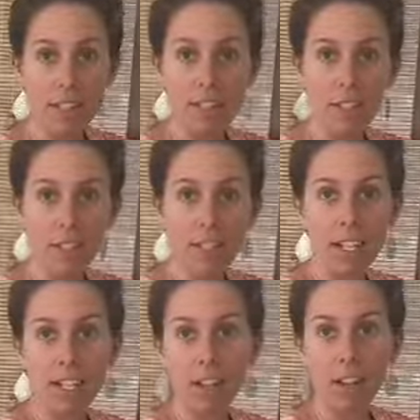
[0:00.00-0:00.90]
stirred
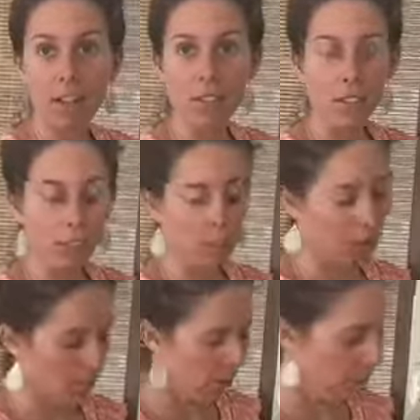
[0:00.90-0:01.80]
in, I'll stir in
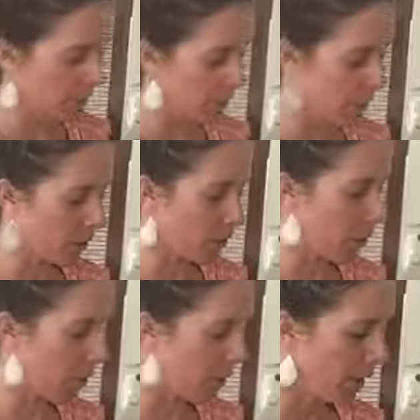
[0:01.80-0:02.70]
the maple
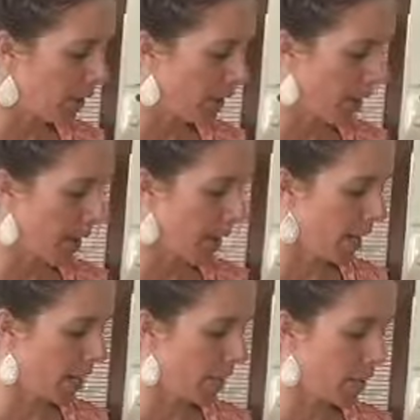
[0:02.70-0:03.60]
syrup
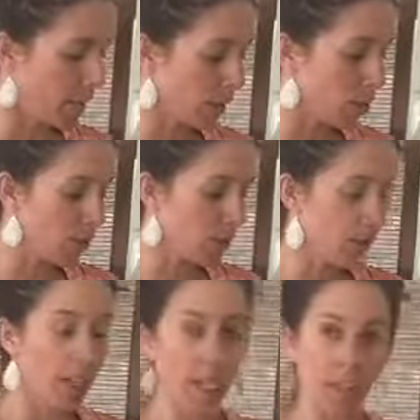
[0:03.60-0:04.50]
and the
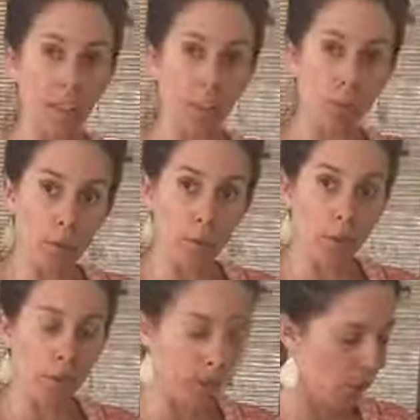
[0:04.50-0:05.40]
salt, and I
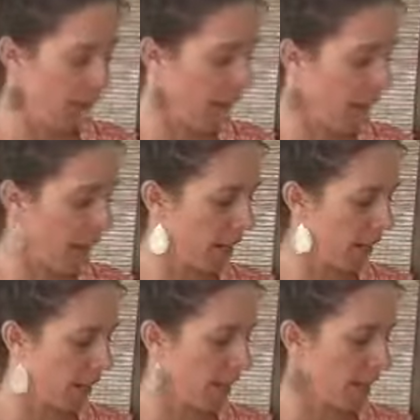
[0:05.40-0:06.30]
will also
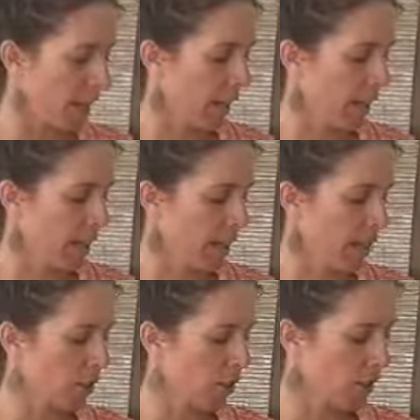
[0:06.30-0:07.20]
add a
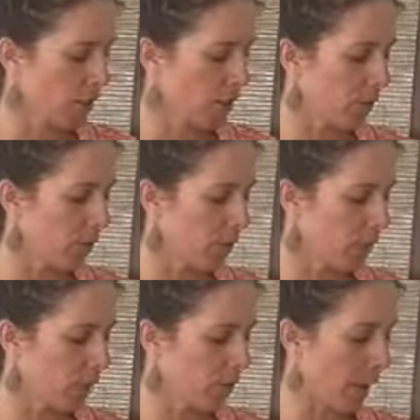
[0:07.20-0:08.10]
touch of
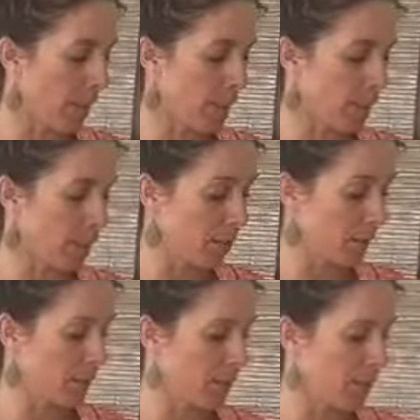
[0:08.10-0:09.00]
vanilla paste as
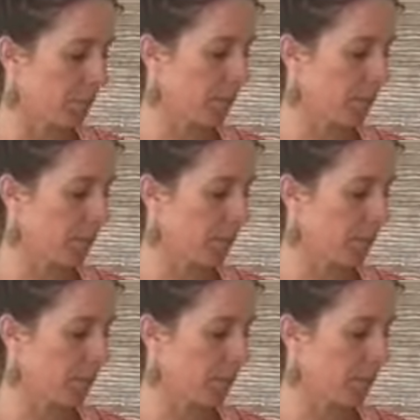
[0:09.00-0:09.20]
well.